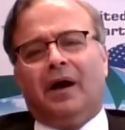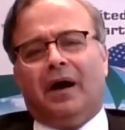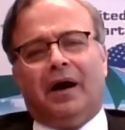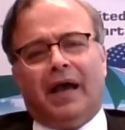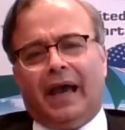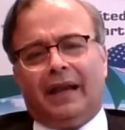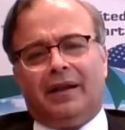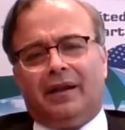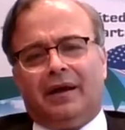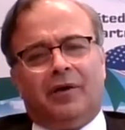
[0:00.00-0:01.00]

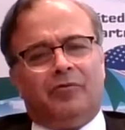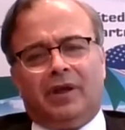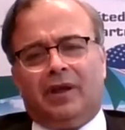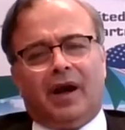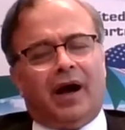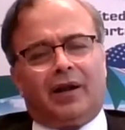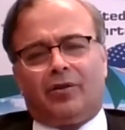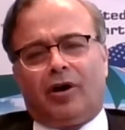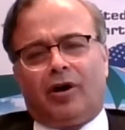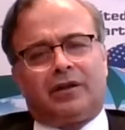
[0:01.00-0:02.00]
and we are
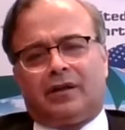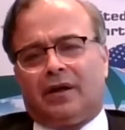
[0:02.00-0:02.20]
not,